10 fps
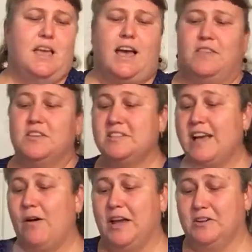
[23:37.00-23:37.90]
And this is
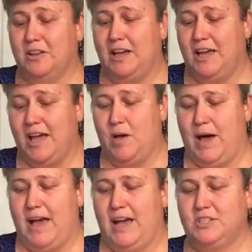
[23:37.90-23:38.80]
how anal I am.
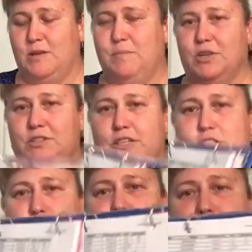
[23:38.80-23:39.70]
I actually built a
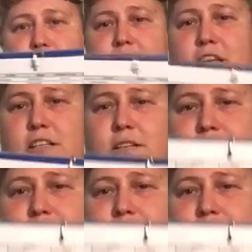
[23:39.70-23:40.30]
spreadsheet